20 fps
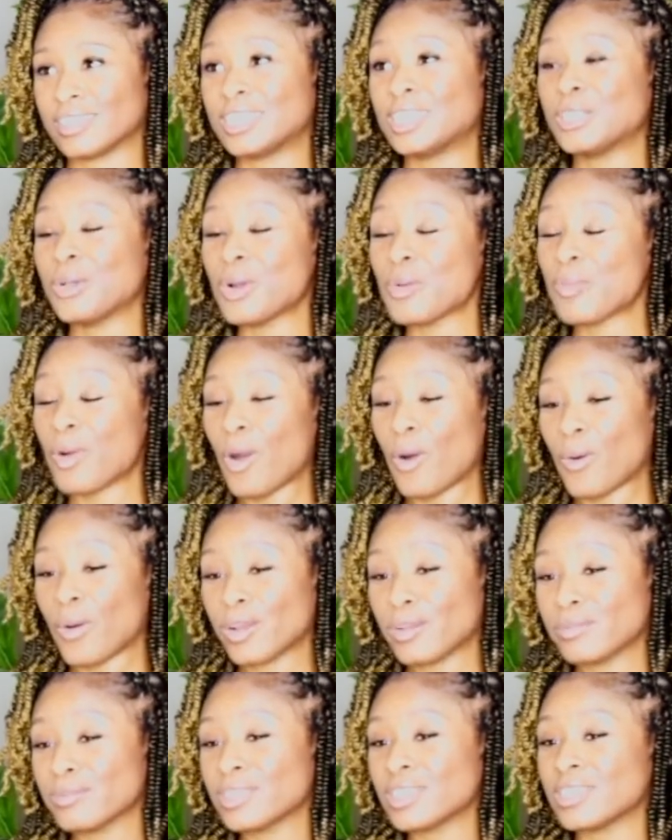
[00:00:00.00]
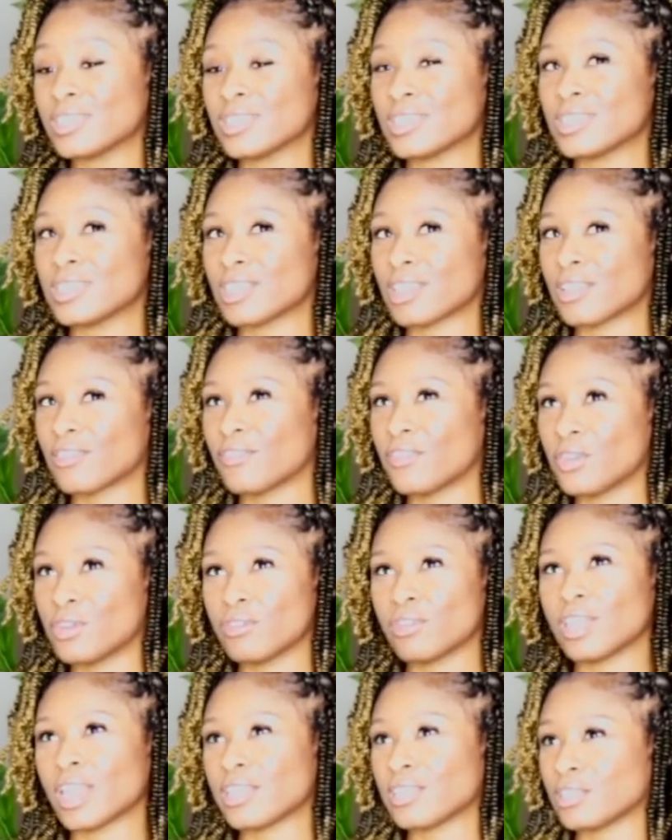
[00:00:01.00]
Short poems. It's a
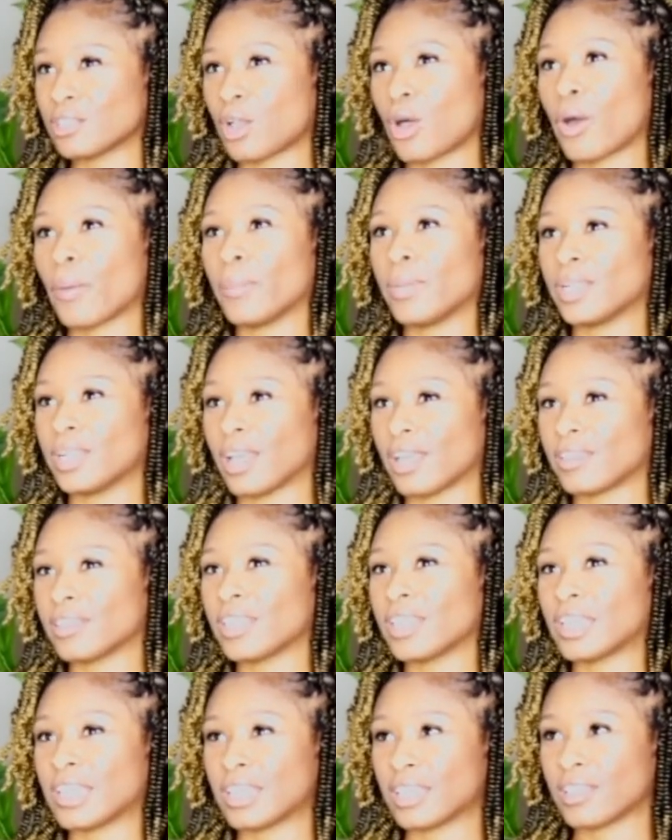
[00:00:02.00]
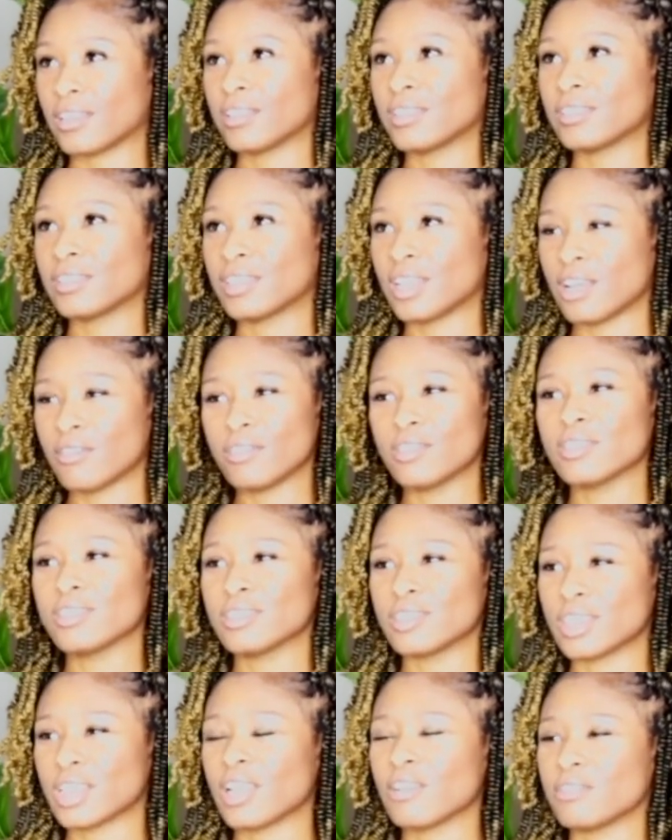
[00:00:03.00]
few that's long, but I think it
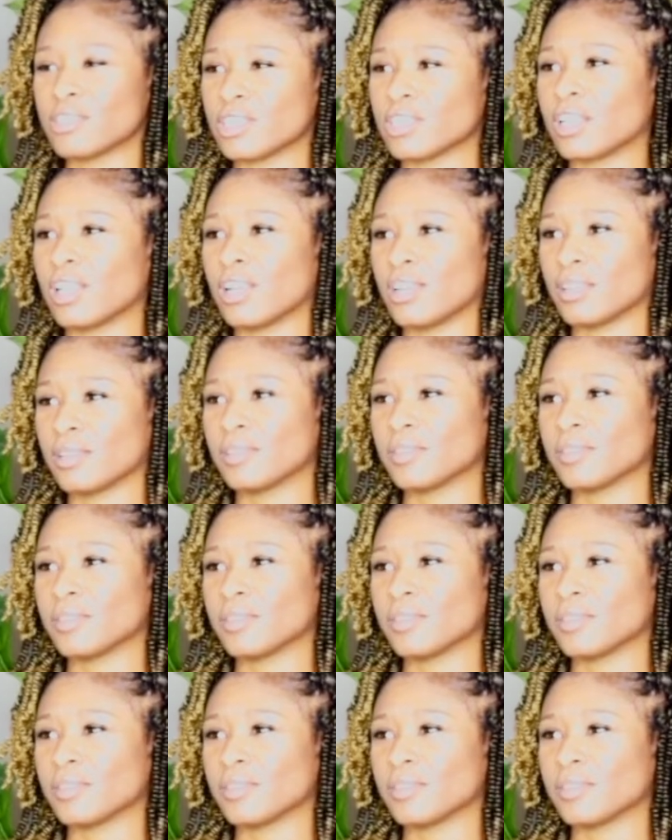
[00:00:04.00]
covers a lot.